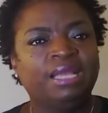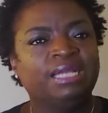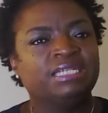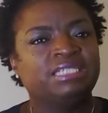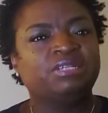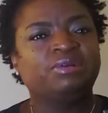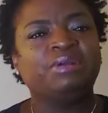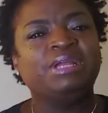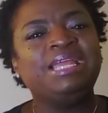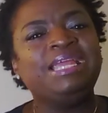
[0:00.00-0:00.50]

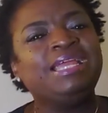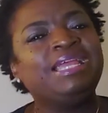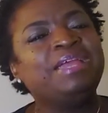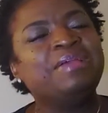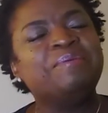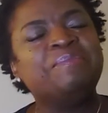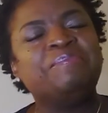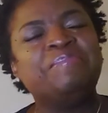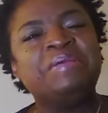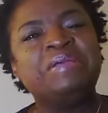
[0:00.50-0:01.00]
So it
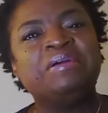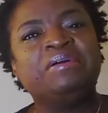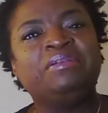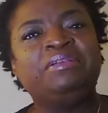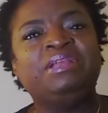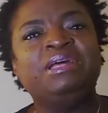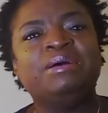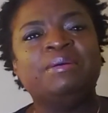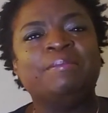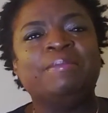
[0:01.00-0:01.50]
can
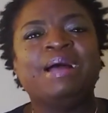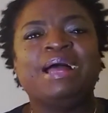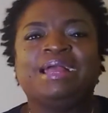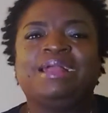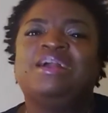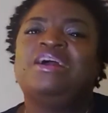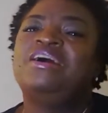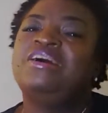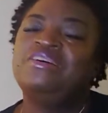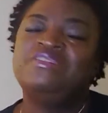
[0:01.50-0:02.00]
build up my
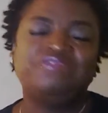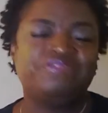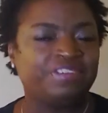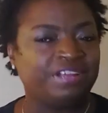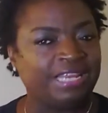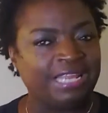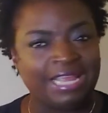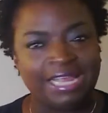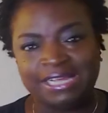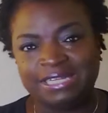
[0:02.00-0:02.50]

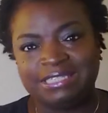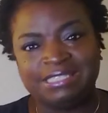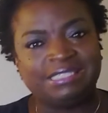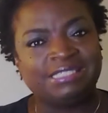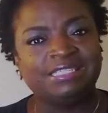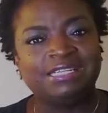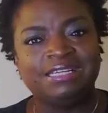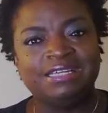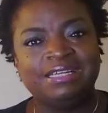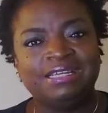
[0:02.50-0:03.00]
confidence